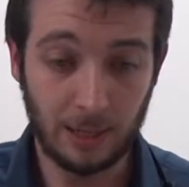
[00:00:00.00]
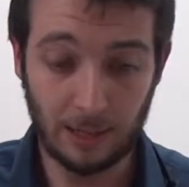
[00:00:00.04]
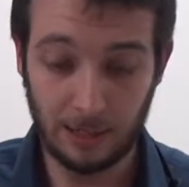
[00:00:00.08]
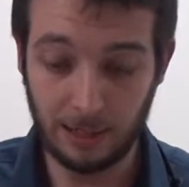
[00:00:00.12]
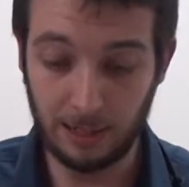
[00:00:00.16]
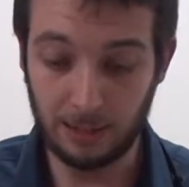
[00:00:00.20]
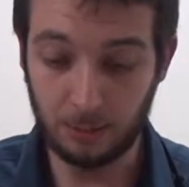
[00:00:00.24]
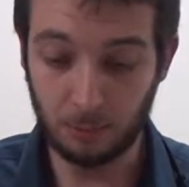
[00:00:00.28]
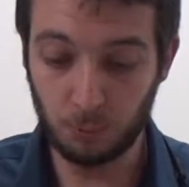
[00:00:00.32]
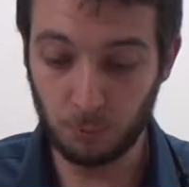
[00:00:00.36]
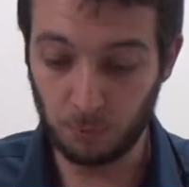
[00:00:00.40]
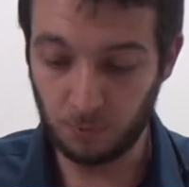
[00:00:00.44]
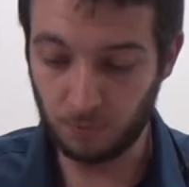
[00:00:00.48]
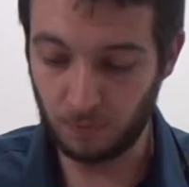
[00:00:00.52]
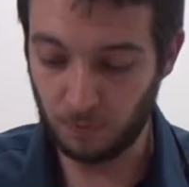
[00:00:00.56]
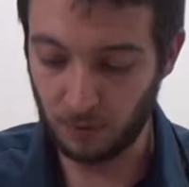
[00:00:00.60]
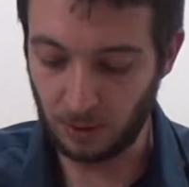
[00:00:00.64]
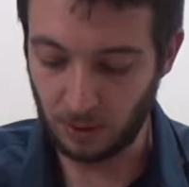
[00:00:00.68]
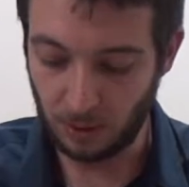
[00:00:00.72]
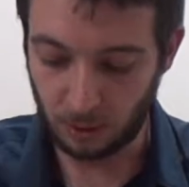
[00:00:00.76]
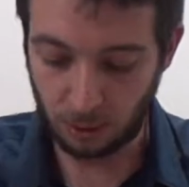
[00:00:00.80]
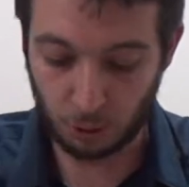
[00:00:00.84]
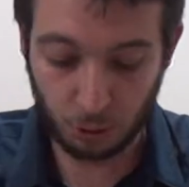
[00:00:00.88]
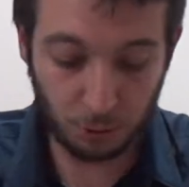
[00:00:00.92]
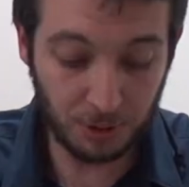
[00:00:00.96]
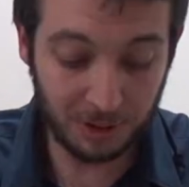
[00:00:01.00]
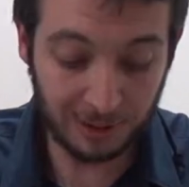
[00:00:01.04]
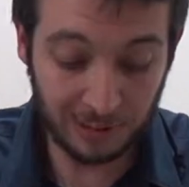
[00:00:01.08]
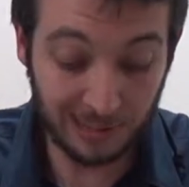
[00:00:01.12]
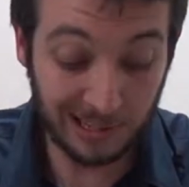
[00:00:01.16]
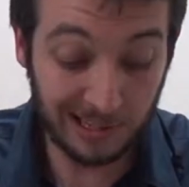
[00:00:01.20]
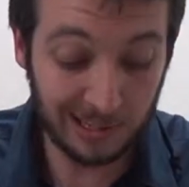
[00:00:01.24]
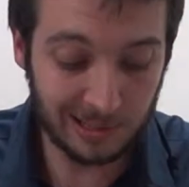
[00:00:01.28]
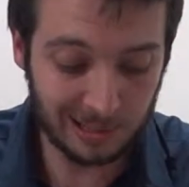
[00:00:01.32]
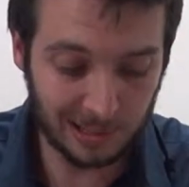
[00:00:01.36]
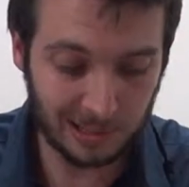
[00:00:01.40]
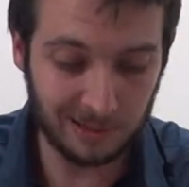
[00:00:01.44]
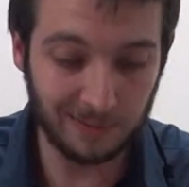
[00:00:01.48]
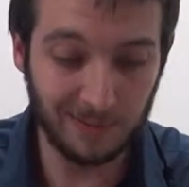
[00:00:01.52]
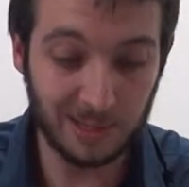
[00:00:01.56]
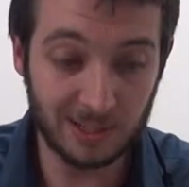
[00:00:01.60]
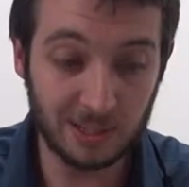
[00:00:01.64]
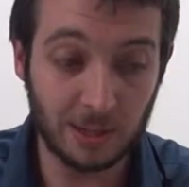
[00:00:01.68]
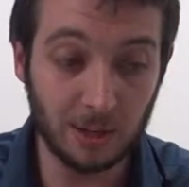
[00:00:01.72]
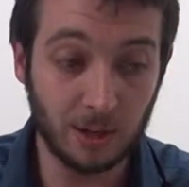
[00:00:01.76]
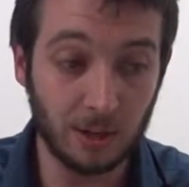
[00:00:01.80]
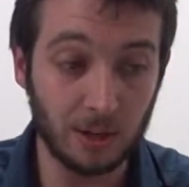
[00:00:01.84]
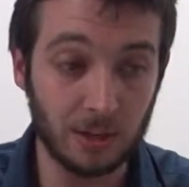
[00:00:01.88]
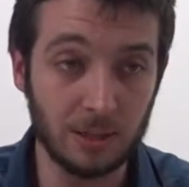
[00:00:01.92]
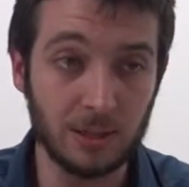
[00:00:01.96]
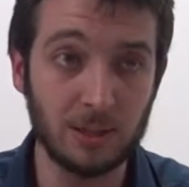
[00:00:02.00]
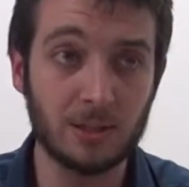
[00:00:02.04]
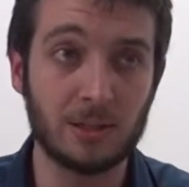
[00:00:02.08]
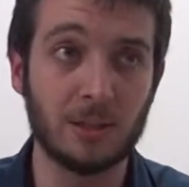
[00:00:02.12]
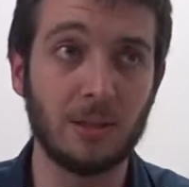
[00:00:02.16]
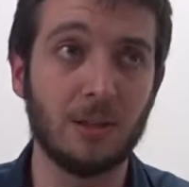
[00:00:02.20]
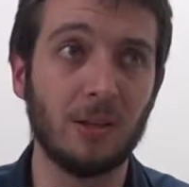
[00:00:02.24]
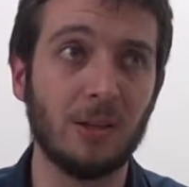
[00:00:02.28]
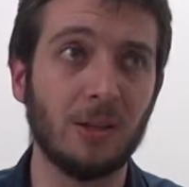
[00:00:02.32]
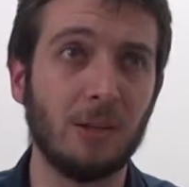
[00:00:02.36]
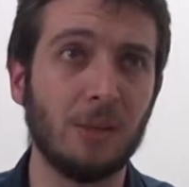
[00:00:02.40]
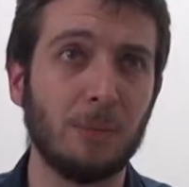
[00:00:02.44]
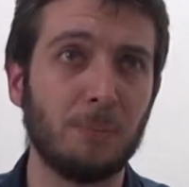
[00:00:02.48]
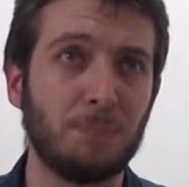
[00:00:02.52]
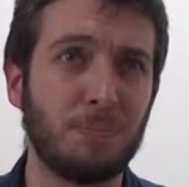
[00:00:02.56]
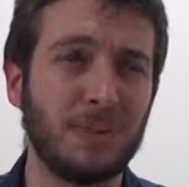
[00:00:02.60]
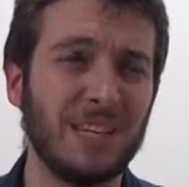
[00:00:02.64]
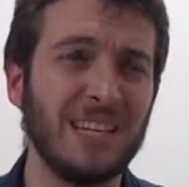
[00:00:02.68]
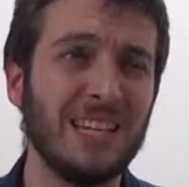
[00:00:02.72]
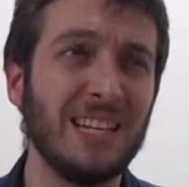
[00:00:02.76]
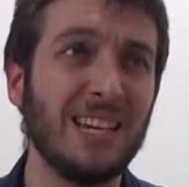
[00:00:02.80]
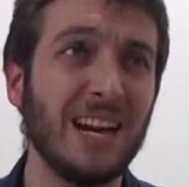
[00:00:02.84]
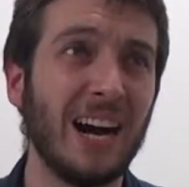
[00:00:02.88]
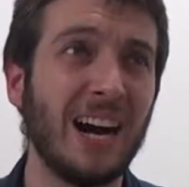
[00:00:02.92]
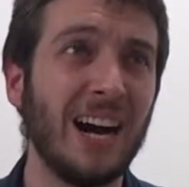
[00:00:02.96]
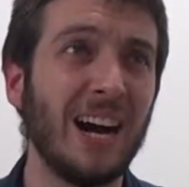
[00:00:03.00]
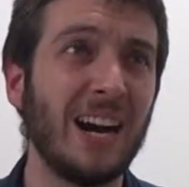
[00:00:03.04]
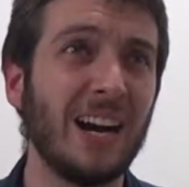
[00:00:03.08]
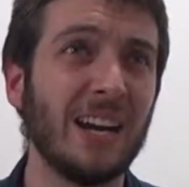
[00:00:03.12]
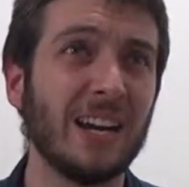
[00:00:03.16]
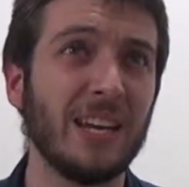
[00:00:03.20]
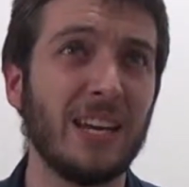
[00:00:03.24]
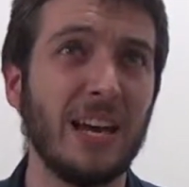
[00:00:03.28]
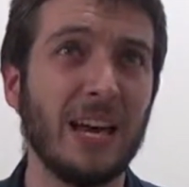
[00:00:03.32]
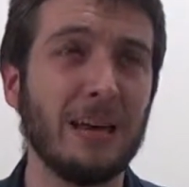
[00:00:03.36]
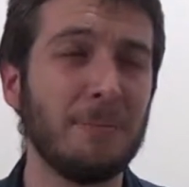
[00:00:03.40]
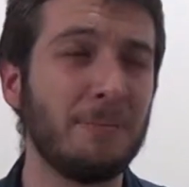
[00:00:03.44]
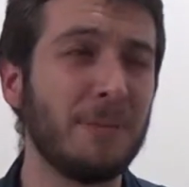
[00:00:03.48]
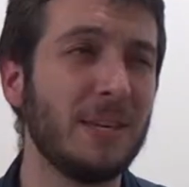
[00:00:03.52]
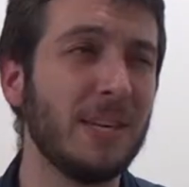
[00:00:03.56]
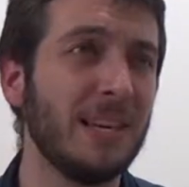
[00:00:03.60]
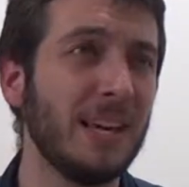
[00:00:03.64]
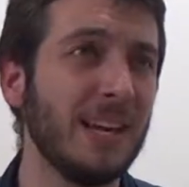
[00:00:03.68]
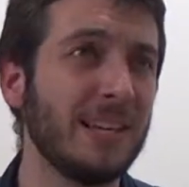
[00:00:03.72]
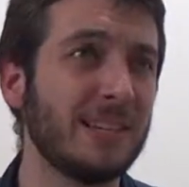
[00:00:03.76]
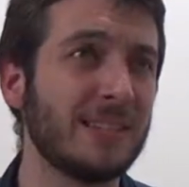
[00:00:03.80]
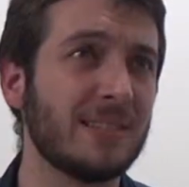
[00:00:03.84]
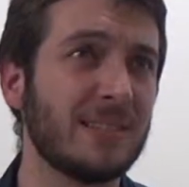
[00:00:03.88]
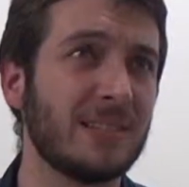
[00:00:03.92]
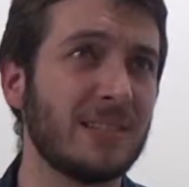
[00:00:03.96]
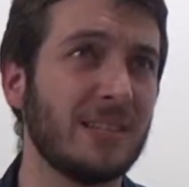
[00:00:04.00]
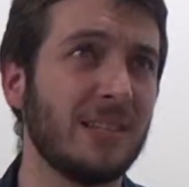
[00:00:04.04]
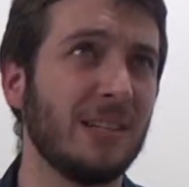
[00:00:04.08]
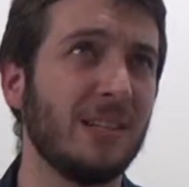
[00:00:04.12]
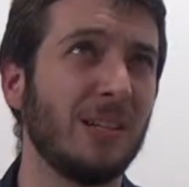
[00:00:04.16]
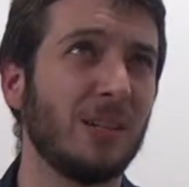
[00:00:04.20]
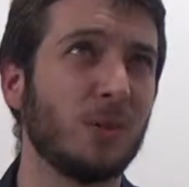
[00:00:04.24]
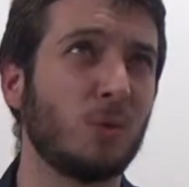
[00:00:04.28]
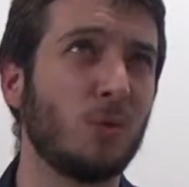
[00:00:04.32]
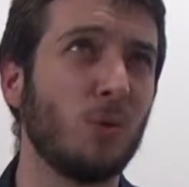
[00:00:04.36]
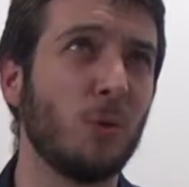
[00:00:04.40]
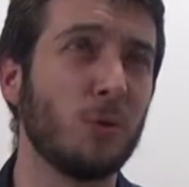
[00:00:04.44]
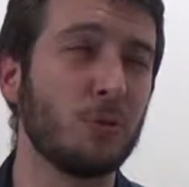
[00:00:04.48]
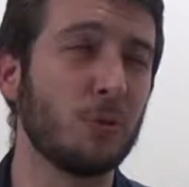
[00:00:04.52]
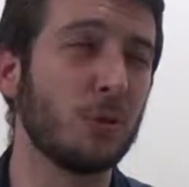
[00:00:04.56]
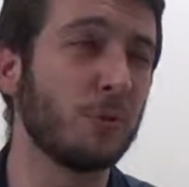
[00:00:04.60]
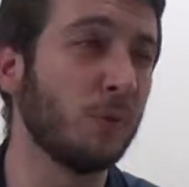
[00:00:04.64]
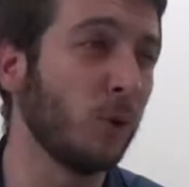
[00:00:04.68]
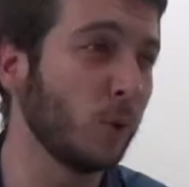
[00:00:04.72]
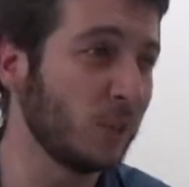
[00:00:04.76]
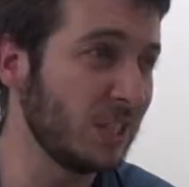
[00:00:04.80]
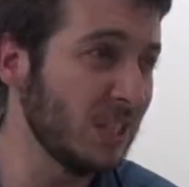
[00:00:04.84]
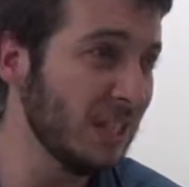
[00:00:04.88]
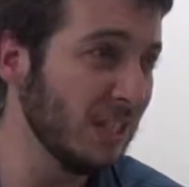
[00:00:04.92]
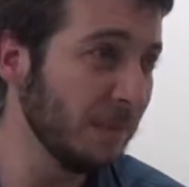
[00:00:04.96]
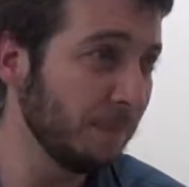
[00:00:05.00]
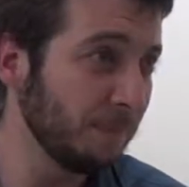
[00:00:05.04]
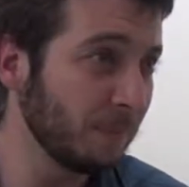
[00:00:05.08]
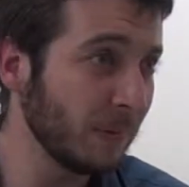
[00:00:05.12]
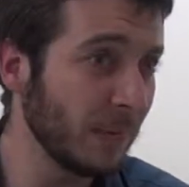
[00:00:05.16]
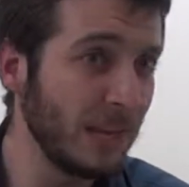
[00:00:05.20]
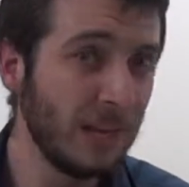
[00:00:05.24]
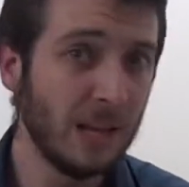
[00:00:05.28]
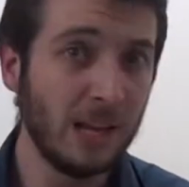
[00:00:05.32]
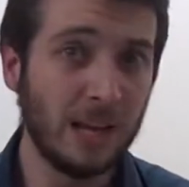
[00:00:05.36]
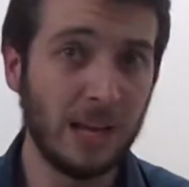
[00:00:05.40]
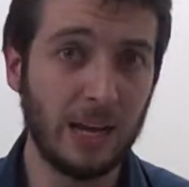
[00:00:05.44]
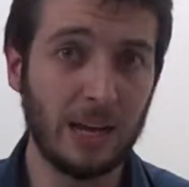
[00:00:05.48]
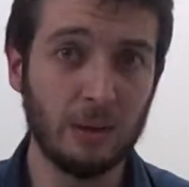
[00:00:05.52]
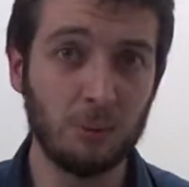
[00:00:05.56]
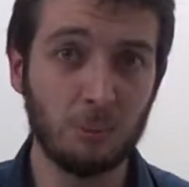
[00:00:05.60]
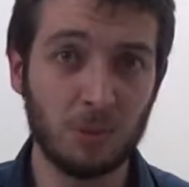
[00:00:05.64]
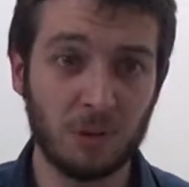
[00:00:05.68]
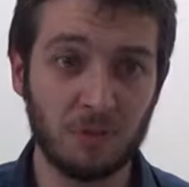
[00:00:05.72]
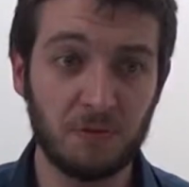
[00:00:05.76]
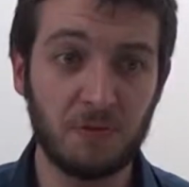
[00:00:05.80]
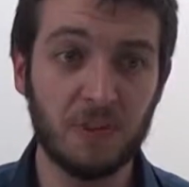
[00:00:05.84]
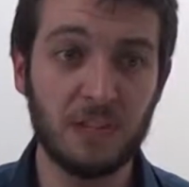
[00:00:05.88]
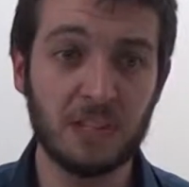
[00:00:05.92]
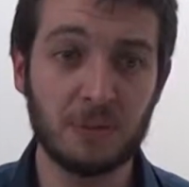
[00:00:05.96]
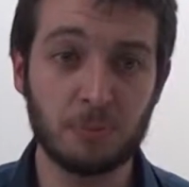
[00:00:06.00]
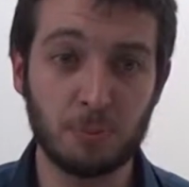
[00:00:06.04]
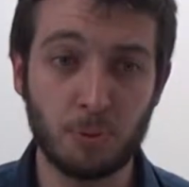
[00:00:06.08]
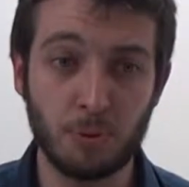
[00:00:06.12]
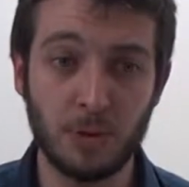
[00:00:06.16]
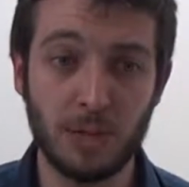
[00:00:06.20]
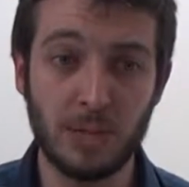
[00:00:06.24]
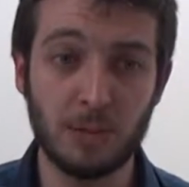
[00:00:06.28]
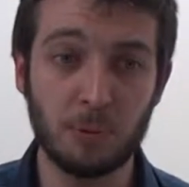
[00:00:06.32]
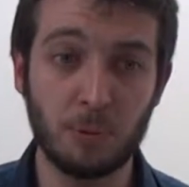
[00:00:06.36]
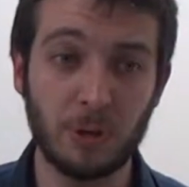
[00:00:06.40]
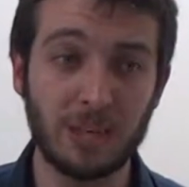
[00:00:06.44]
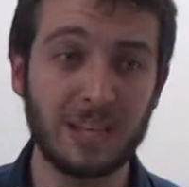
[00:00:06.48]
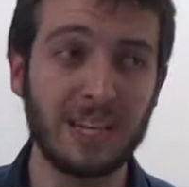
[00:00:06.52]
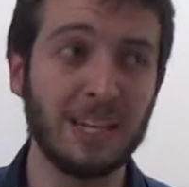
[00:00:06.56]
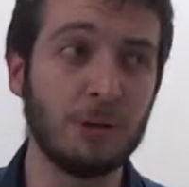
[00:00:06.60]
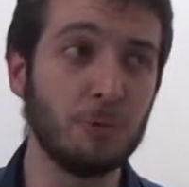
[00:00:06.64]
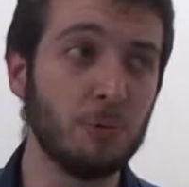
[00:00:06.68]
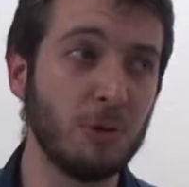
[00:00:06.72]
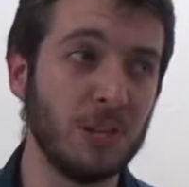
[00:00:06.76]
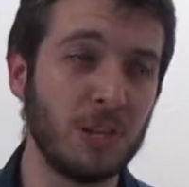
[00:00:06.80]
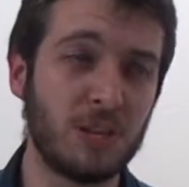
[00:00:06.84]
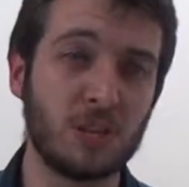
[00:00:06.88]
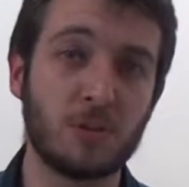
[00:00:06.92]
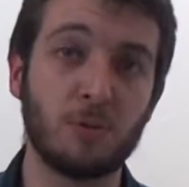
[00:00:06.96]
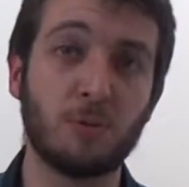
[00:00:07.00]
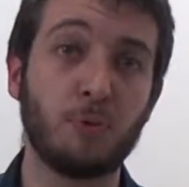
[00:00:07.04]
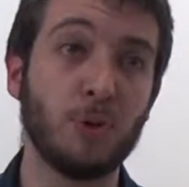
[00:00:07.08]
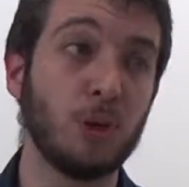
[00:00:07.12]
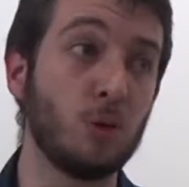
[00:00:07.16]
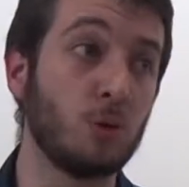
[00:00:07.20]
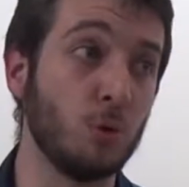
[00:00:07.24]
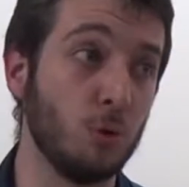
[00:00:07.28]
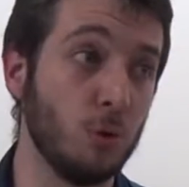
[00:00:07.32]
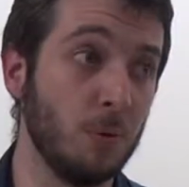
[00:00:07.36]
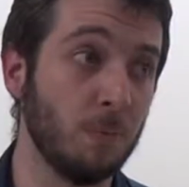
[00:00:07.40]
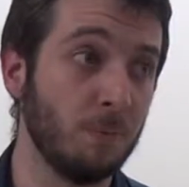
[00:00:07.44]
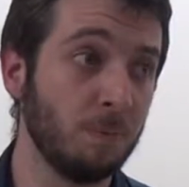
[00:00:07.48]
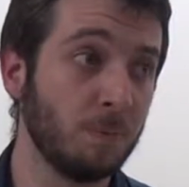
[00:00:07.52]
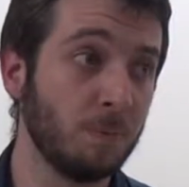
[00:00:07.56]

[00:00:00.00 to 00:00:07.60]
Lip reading: And currently inside this gun is a PDI APS 240. And with this spring we can reach 3 joule.